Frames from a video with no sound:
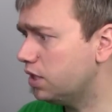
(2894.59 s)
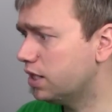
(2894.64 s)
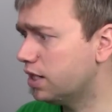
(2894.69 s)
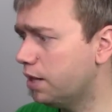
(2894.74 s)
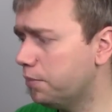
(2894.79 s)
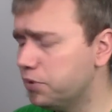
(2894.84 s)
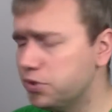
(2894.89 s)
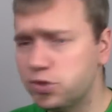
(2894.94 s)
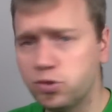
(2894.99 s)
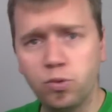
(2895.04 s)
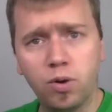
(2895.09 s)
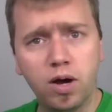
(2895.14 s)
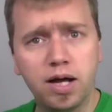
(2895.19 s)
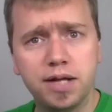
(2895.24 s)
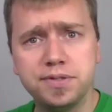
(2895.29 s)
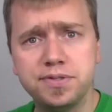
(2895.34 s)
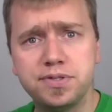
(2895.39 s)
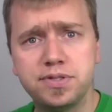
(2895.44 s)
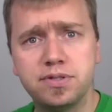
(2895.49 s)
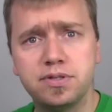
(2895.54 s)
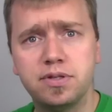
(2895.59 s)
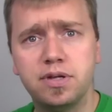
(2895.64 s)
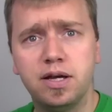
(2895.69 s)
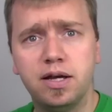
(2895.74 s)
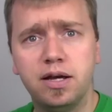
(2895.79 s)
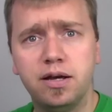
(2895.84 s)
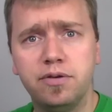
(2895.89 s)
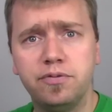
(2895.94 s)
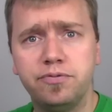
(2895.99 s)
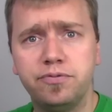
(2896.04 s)
a couple squads
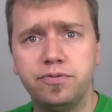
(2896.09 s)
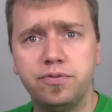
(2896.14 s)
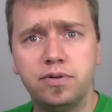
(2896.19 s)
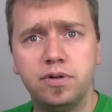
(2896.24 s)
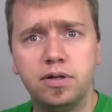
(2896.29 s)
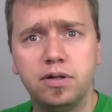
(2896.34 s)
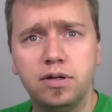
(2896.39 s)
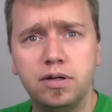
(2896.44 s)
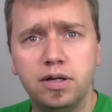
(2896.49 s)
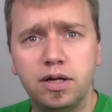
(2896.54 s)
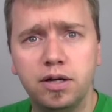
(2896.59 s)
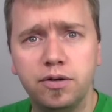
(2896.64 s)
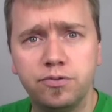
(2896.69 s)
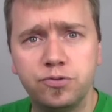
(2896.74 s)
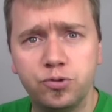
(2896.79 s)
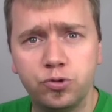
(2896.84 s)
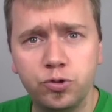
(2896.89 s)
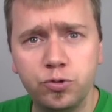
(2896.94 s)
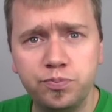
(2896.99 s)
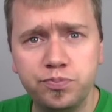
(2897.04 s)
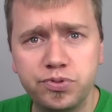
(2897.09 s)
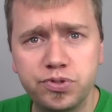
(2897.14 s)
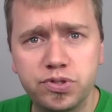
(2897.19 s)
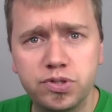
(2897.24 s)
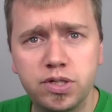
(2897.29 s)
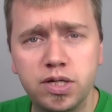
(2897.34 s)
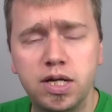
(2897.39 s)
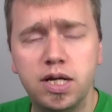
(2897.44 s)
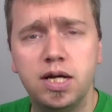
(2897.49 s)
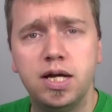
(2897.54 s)
of
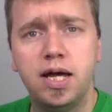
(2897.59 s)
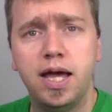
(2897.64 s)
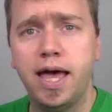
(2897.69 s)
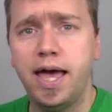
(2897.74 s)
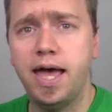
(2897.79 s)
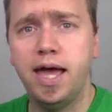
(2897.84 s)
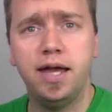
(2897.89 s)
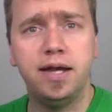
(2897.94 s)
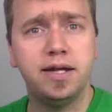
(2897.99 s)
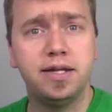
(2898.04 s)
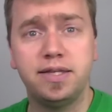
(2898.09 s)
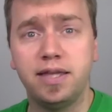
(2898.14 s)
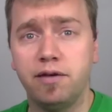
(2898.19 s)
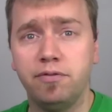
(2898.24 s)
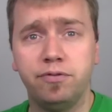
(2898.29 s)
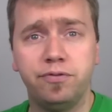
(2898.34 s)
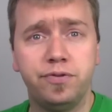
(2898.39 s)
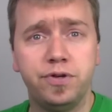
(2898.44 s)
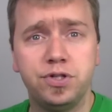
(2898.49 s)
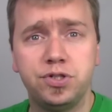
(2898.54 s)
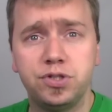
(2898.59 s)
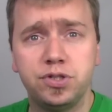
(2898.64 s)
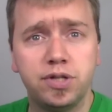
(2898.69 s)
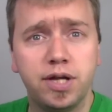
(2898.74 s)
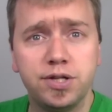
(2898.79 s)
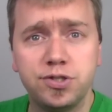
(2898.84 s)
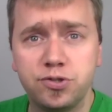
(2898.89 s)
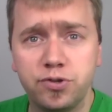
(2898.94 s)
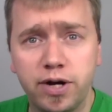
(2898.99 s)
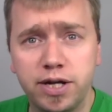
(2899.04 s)
troops and a Devilfish
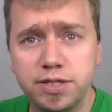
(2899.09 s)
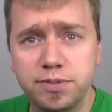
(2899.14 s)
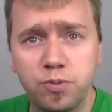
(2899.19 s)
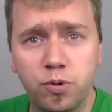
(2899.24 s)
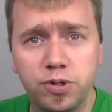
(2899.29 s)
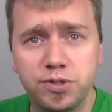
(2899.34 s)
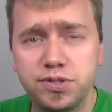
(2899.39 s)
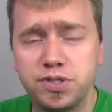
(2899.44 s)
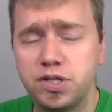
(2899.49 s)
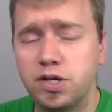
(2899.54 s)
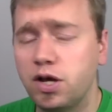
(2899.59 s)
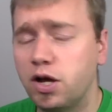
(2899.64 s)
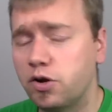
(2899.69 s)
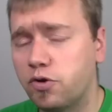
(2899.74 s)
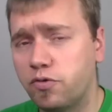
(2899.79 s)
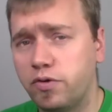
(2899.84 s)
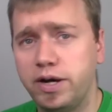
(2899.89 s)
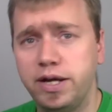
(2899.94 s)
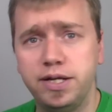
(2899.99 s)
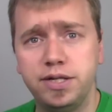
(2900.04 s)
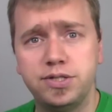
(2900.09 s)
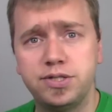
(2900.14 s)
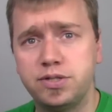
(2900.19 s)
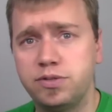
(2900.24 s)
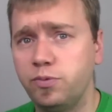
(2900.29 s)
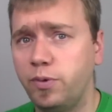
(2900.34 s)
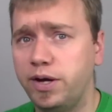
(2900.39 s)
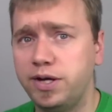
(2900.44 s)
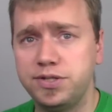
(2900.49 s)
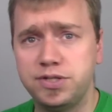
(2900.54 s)
as transports, a great
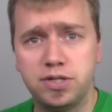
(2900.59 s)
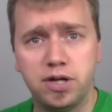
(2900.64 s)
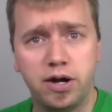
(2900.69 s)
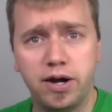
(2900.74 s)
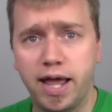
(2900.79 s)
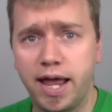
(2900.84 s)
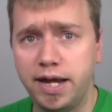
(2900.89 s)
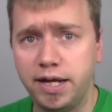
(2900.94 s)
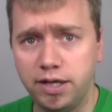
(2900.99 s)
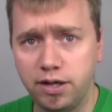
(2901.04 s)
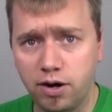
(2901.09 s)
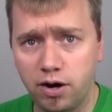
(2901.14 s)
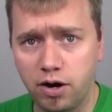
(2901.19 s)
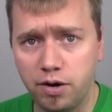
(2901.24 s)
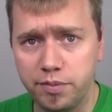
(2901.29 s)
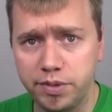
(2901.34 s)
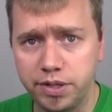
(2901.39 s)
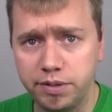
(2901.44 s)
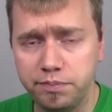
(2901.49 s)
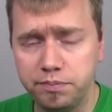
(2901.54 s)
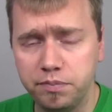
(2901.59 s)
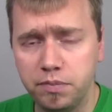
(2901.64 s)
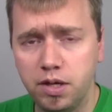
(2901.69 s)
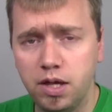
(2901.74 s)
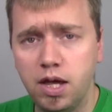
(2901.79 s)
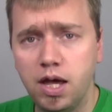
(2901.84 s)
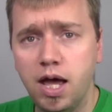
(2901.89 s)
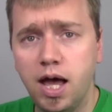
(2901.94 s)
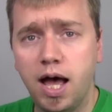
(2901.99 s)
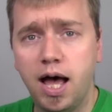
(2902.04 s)
way to start any
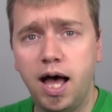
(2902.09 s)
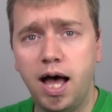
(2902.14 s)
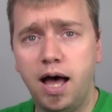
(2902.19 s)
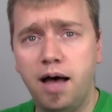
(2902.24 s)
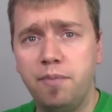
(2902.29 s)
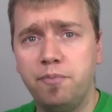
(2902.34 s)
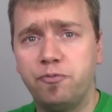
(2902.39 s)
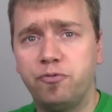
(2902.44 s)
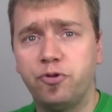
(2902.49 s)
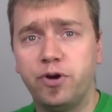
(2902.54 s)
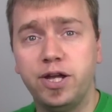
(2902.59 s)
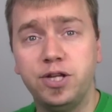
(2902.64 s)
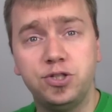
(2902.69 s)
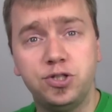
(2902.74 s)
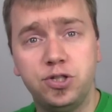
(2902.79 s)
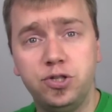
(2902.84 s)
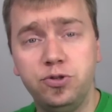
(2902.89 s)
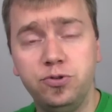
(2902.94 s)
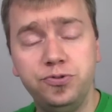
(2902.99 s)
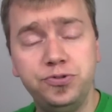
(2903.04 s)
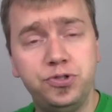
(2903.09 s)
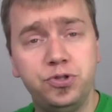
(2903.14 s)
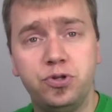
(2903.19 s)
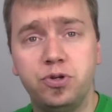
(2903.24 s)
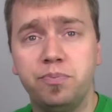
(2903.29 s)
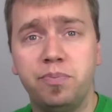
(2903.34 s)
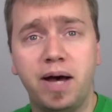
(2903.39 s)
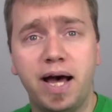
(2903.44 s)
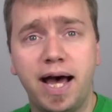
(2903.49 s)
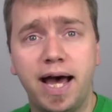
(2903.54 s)
army. For HQs, you
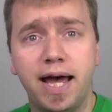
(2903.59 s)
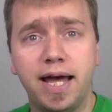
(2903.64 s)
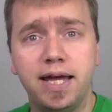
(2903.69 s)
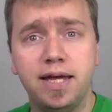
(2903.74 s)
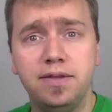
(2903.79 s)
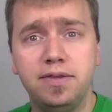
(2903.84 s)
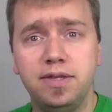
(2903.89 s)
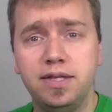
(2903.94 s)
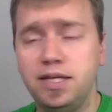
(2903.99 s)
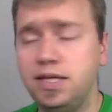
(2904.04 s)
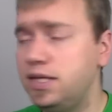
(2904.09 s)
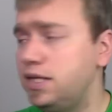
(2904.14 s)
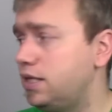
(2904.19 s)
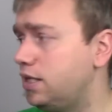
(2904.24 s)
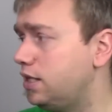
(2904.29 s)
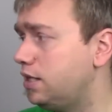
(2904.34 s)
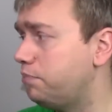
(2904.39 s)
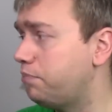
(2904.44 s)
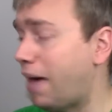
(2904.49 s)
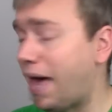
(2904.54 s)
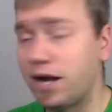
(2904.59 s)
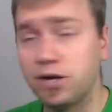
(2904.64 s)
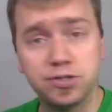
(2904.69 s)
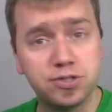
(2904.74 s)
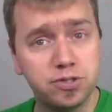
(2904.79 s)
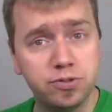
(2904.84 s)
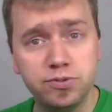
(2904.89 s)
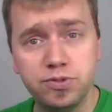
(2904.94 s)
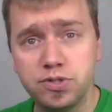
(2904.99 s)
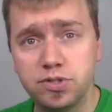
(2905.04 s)
could buy the battle
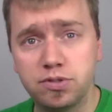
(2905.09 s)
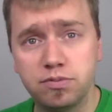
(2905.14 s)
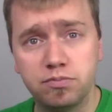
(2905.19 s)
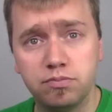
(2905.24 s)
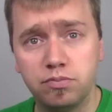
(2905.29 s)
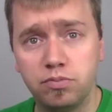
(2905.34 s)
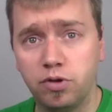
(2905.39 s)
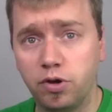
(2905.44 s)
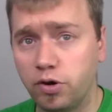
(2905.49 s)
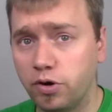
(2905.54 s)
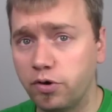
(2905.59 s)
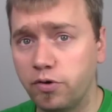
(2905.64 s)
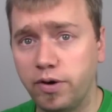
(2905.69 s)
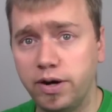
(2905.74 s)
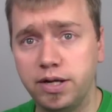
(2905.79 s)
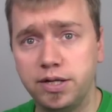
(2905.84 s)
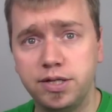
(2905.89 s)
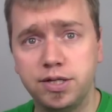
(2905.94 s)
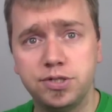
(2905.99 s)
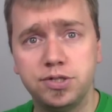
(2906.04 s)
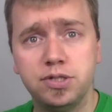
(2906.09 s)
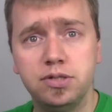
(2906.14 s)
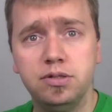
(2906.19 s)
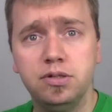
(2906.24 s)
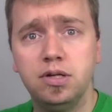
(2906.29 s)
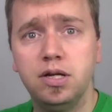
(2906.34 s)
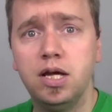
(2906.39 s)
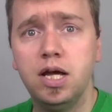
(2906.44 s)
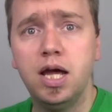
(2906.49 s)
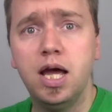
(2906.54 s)
suits. They're a great addition.